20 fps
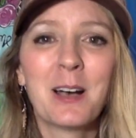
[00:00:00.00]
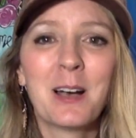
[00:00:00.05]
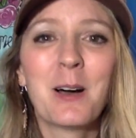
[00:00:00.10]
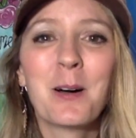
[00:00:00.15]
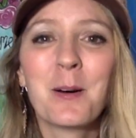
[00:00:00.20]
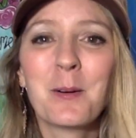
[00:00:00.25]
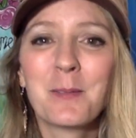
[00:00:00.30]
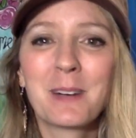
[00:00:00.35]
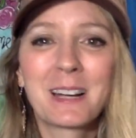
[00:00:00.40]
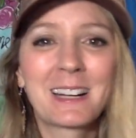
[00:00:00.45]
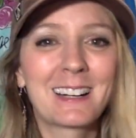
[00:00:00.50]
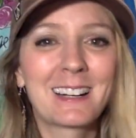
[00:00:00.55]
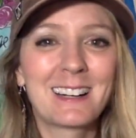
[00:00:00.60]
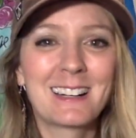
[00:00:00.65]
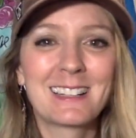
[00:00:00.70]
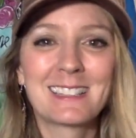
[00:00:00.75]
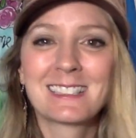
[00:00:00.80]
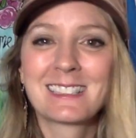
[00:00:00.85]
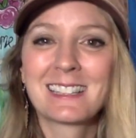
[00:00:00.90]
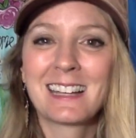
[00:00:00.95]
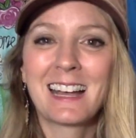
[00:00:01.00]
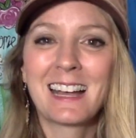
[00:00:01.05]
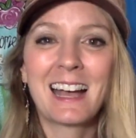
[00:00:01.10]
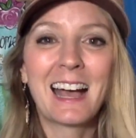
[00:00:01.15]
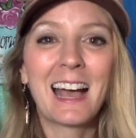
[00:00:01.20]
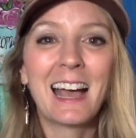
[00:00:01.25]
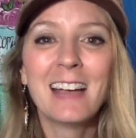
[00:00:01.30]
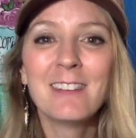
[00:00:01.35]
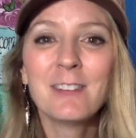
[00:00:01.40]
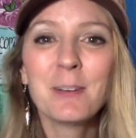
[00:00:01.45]
Oh my gosh,
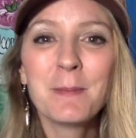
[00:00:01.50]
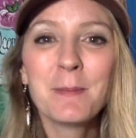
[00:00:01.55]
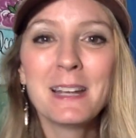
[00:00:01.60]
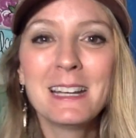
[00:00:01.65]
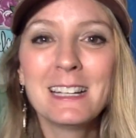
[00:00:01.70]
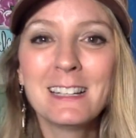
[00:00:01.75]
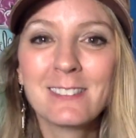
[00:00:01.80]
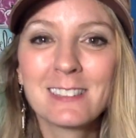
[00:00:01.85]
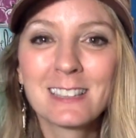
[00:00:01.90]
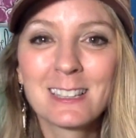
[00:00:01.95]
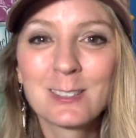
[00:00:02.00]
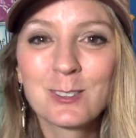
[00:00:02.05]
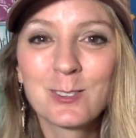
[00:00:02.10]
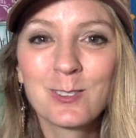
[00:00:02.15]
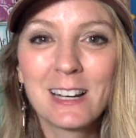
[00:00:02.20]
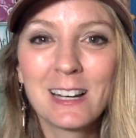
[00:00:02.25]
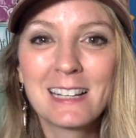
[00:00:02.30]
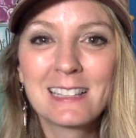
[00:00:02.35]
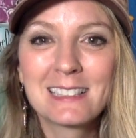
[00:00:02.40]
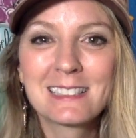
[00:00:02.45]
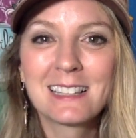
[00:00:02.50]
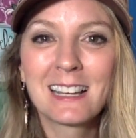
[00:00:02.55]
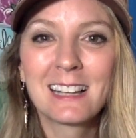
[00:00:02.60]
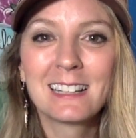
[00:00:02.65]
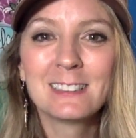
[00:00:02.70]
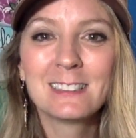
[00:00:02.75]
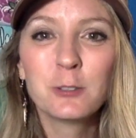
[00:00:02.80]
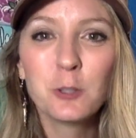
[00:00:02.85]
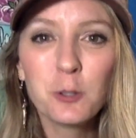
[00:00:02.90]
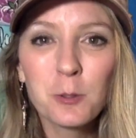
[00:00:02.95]
I have a painting with a twist
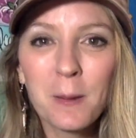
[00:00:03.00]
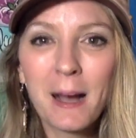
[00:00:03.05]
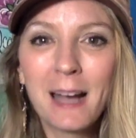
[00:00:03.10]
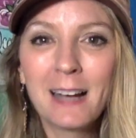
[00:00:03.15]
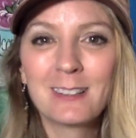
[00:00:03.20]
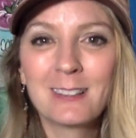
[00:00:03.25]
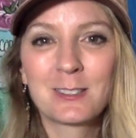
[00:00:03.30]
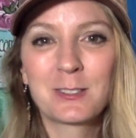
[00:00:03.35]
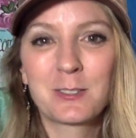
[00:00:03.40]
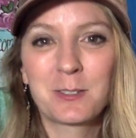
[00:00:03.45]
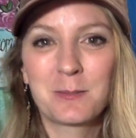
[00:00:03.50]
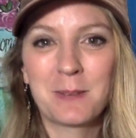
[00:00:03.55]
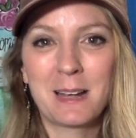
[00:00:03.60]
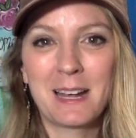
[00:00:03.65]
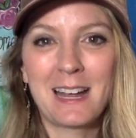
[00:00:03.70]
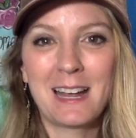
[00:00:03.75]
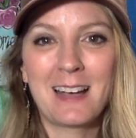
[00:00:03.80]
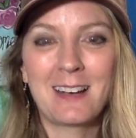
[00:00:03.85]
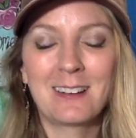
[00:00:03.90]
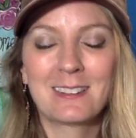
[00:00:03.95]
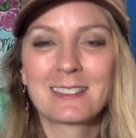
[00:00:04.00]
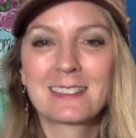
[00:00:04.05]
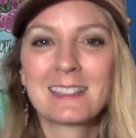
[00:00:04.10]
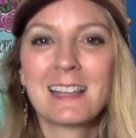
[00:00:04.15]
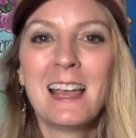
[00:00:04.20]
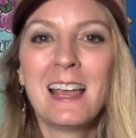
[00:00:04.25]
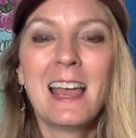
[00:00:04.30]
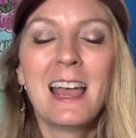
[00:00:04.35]
2 miles from my house,